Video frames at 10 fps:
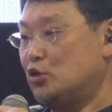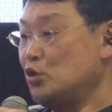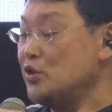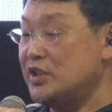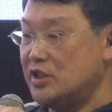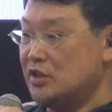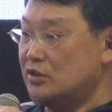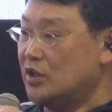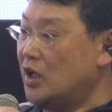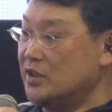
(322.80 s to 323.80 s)

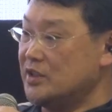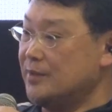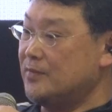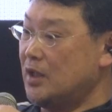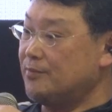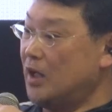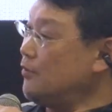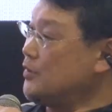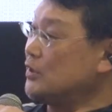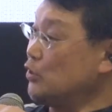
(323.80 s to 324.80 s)
crucial concept of
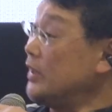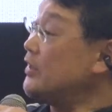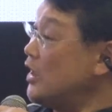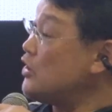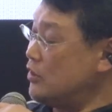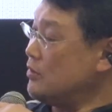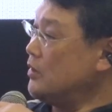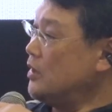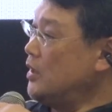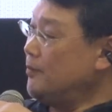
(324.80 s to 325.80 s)
object
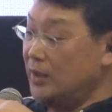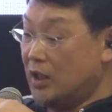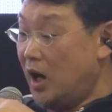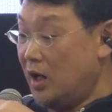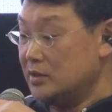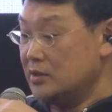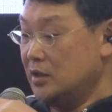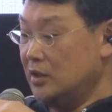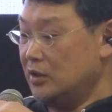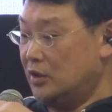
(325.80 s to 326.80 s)
orientation,
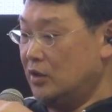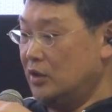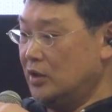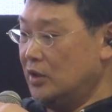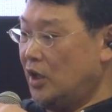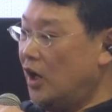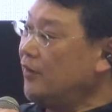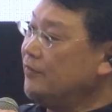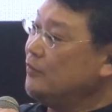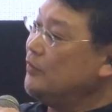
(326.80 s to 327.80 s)
because
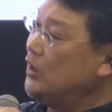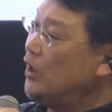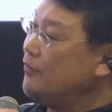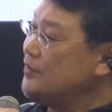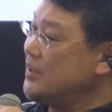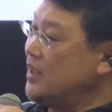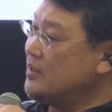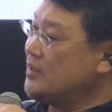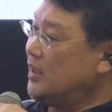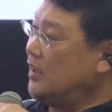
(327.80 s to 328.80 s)
we often
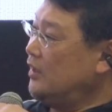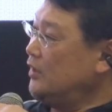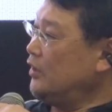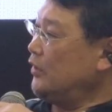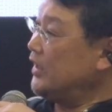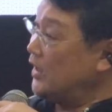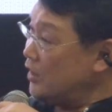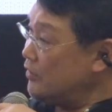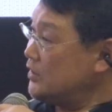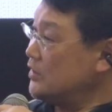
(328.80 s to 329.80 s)
say
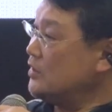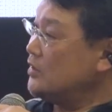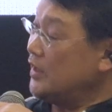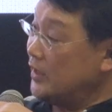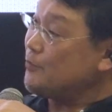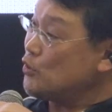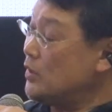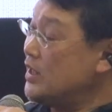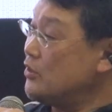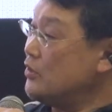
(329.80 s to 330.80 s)
inheritance,
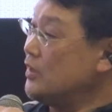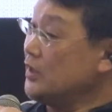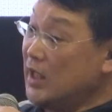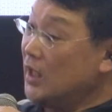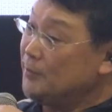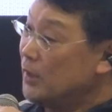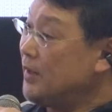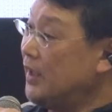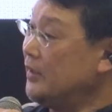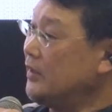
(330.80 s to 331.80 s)
encapsulation, and
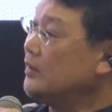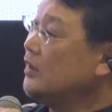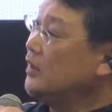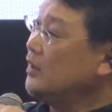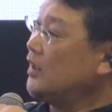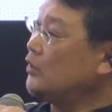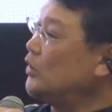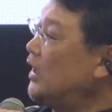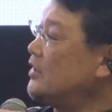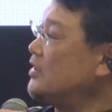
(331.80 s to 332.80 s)
dynamic binding
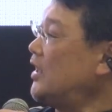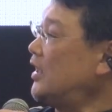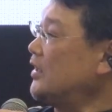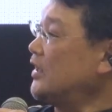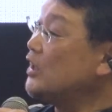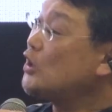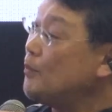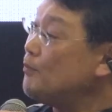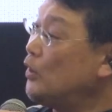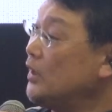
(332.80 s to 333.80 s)
as the key
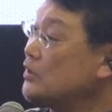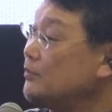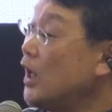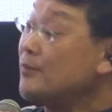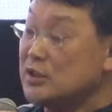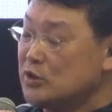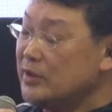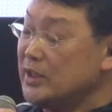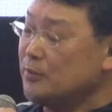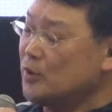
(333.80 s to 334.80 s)
components of the
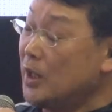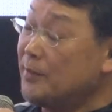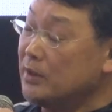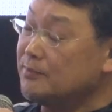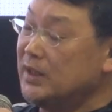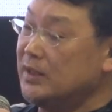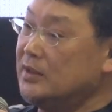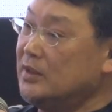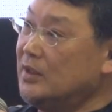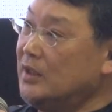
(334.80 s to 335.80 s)
object-oriented programming,
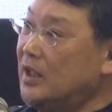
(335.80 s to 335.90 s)
but